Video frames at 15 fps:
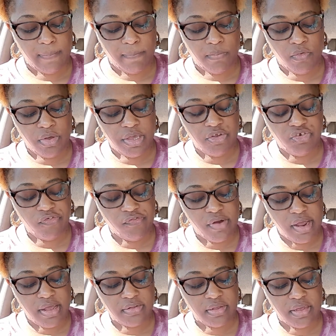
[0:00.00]
Well, eat your
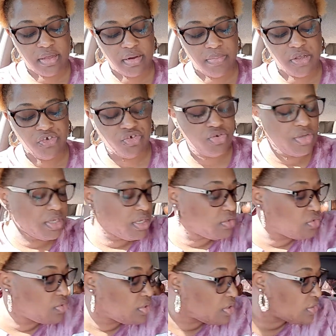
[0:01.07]
fries, Aiden. Make sure you eat so
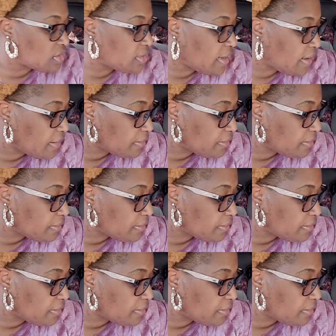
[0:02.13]
you can get a snack.